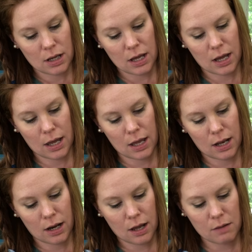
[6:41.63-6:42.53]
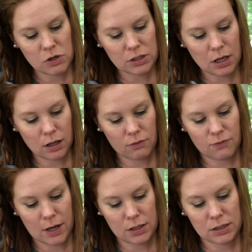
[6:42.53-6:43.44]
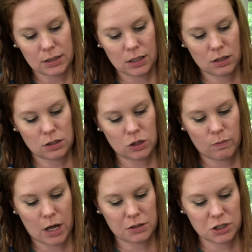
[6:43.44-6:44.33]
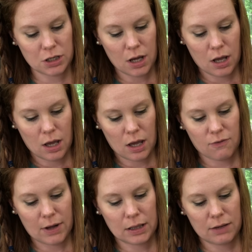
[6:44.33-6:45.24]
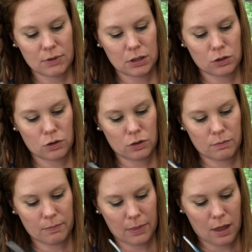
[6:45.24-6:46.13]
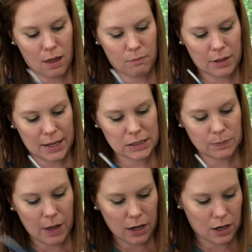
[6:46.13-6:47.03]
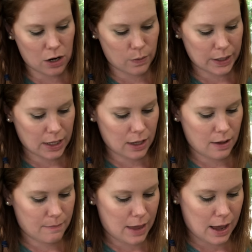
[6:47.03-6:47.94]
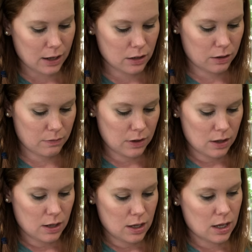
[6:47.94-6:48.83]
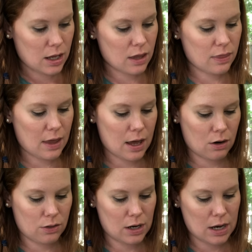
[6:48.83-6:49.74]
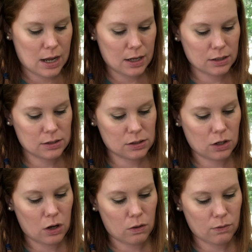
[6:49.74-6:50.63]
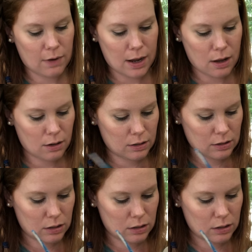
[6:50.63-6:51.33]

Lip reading: and I'm just not gonna fuss too much. If I leave a little blank spot, I know I can come back and get that on the next go around.